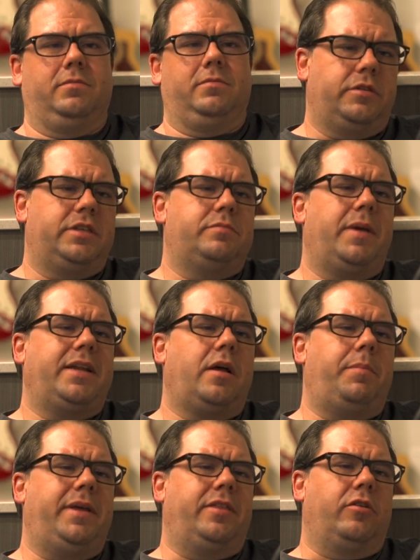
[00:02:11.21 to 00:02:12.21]
So this may
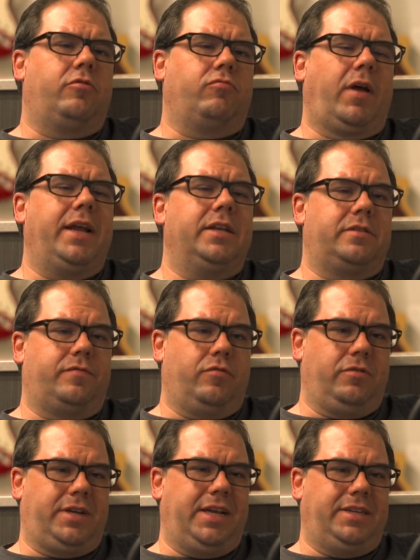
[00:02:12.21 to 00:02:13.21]
not be the
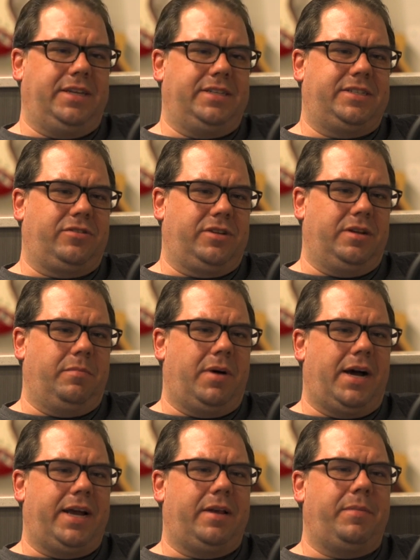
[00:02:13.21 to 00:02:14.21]
greatest 4K disc you're going to
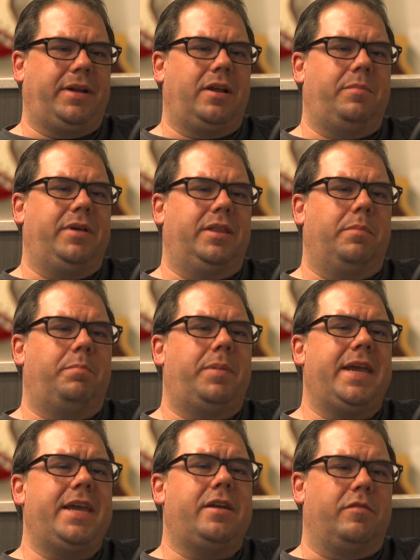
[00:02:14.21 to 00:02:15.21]
buy. It may not be the
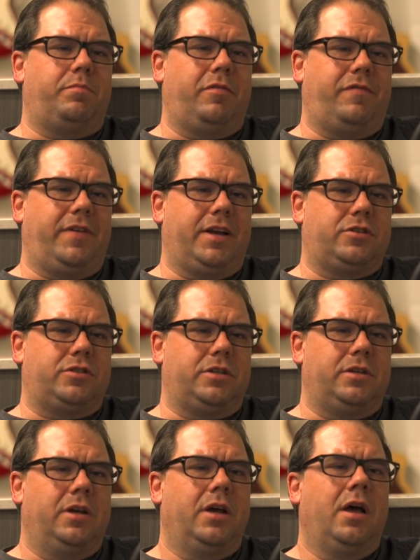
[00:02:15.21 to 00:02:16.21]
peak of
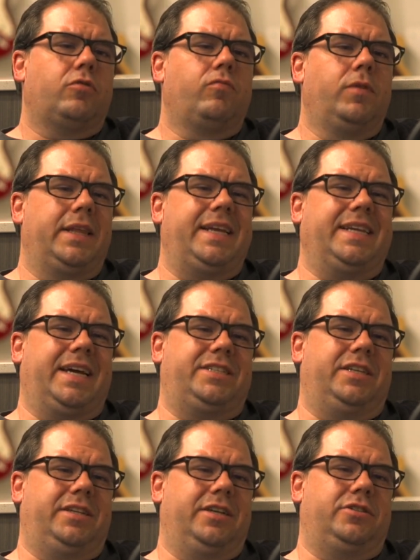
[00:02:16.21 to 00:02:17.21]
perfection, but it's a really
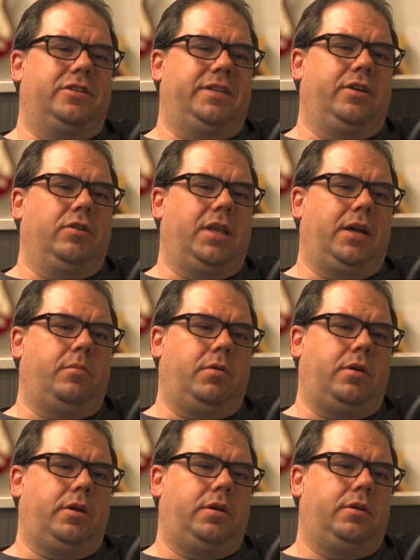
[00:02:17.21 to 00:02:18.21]
nice addition to your
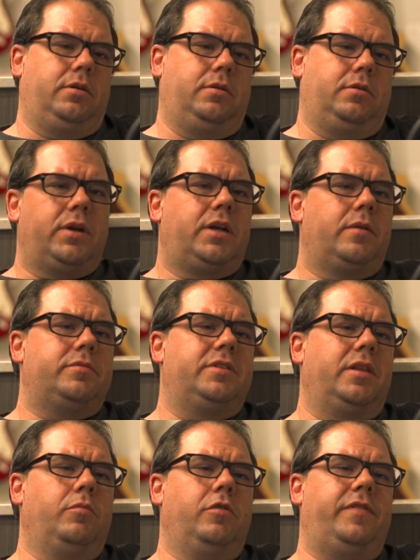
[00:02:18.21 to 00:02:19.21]
library. So when it
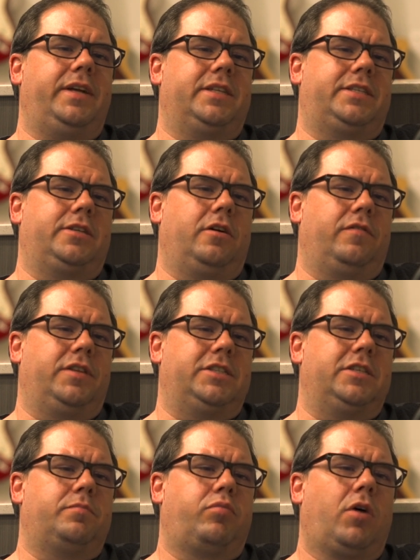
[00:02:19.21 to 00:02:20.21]
comes to the movie
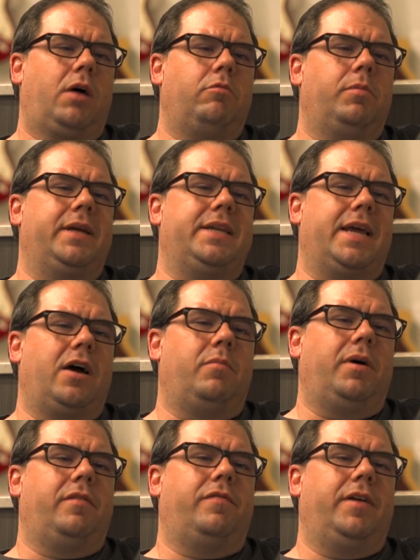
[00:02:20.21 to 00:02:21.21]
itself, this is probably
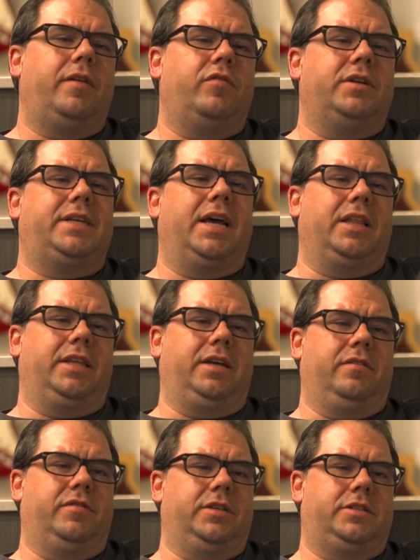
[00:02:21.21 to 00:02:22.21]
now my favorite
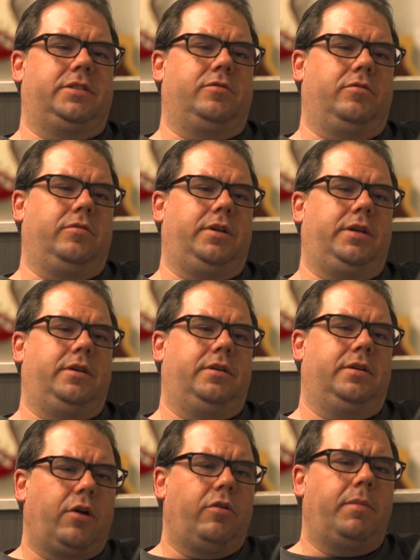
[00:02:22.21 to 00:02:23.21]
telling of this story.
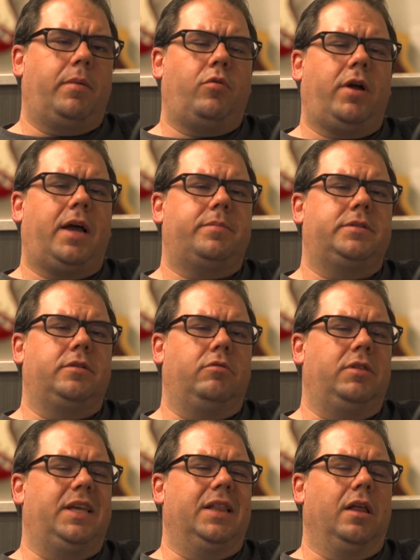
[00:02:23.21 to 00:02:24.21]
I remember
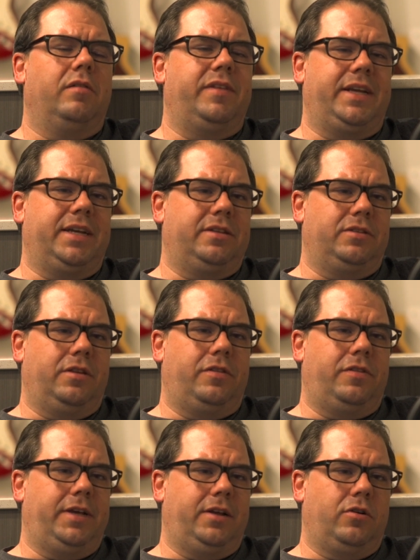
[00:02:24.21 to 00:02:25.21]
absolutely loving it in the
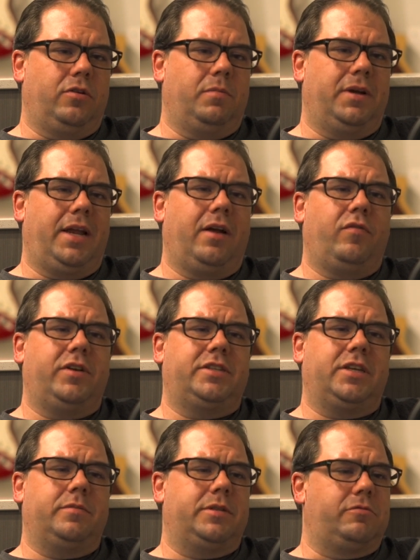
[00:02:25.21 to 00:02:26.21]
theater, but every
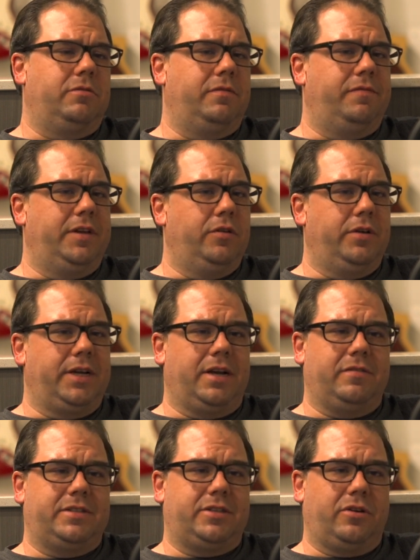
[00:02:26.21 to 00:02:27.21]
subsequent viewing
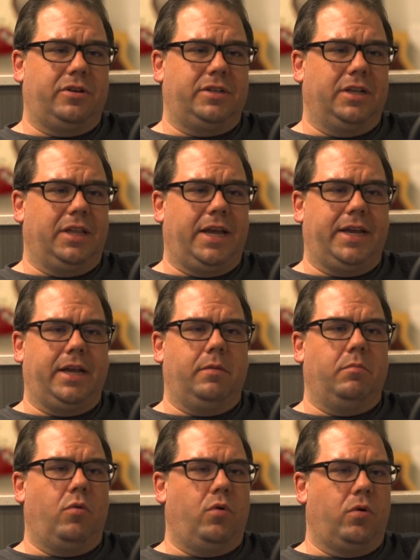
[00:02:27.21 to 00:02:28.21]
I've started to like
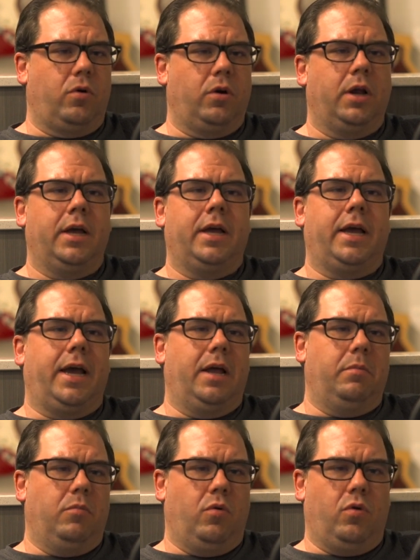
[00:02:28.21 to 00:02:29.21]
it more
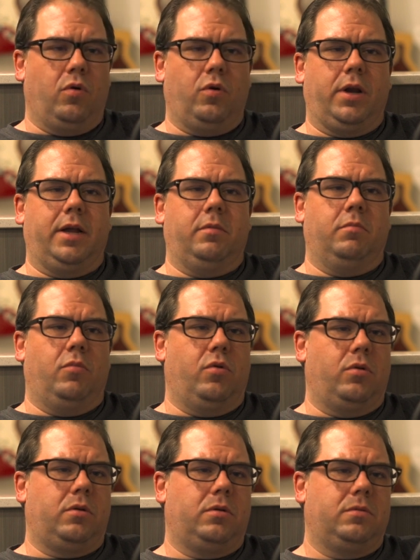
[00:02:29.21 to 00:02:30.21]
and more and
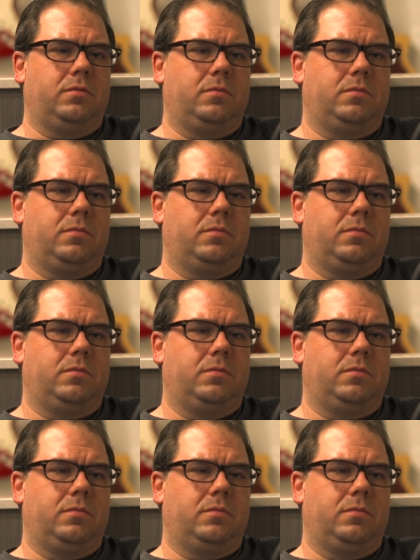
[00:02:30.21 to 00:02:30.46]
more.